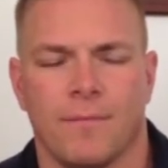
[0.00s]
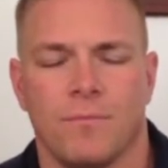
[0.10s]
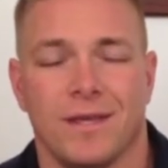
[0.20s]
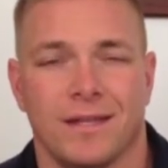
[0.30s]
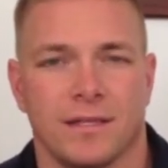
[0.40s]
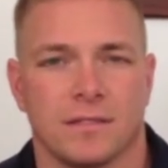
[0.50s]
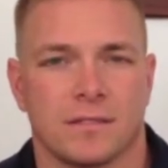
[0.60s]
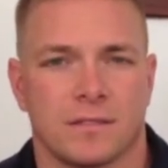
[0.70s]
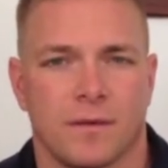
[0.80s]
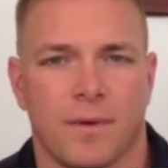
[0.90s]

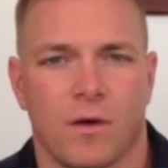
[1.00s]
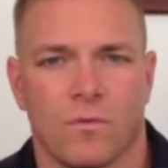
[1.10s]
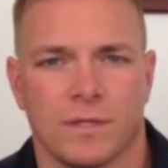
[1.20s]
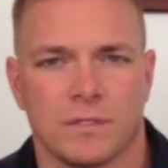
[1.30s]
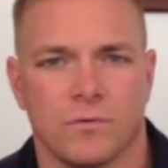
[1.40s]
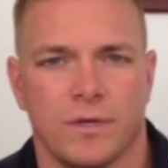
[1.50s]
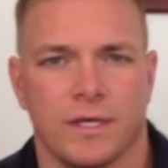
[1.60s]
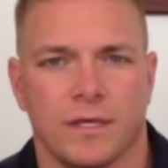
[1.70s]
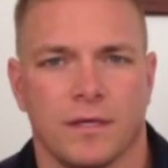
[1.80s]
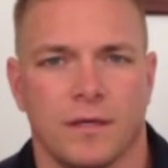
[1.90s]
meetings about once a
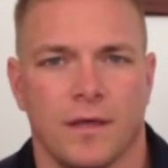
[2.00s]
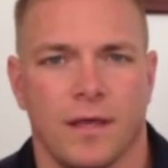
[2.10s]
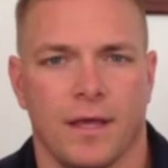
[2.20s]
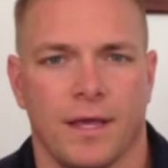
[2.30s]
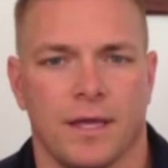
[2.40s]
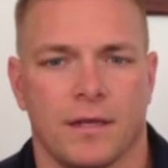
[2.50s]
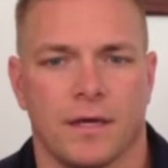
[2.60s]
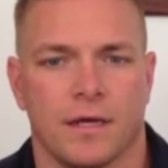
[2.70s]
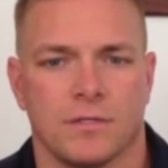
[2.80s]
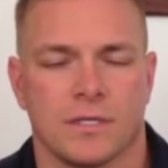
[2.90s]
week, and
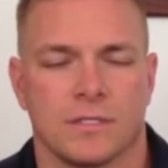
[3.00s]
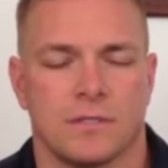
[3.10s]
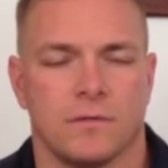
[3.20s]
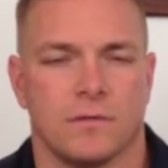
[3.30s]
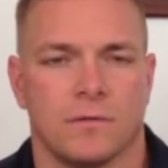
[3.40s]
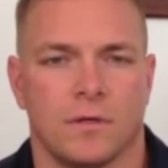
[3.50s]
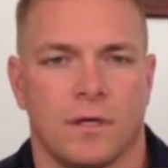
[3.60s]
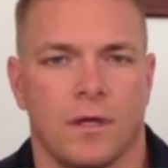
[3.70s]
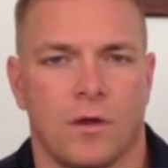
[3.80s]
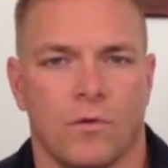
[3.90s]
just to
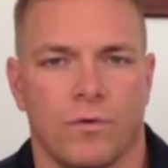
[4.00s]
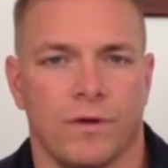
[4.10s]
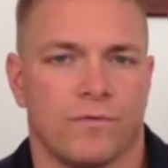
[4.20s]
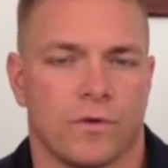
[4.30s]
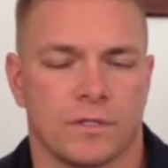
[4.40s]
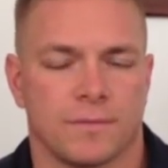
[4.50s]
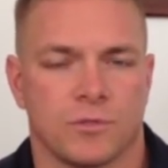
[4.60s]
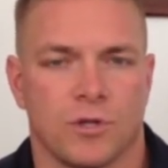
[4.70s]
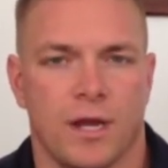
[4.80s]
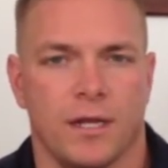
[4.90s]
reinforce some
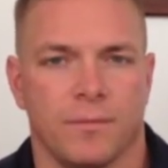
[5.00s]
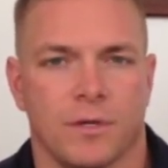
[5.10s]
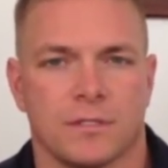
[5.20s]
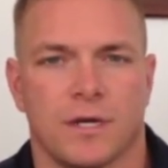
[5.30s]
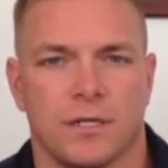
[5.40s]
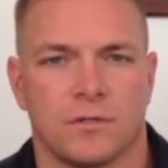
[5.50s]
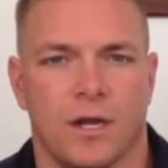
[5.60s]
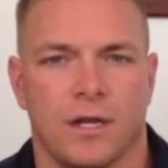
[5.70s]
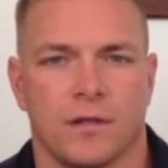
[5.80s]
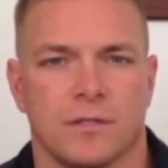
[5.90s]
training, military
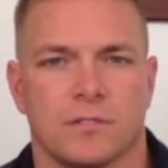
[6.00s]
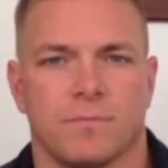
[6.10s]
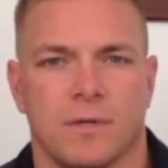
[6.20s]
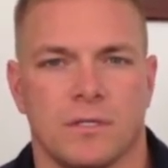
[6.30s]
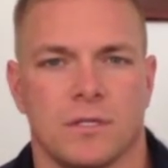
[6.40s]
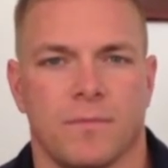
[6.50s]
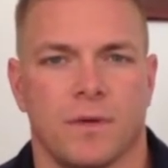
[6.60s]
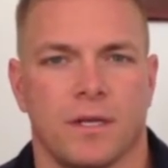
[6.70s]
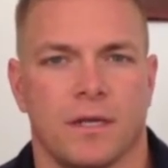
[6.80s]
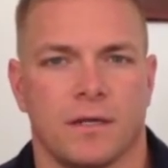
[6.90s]
training on the
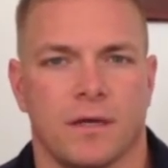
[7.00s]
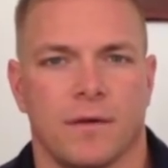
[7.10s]
midshipmen and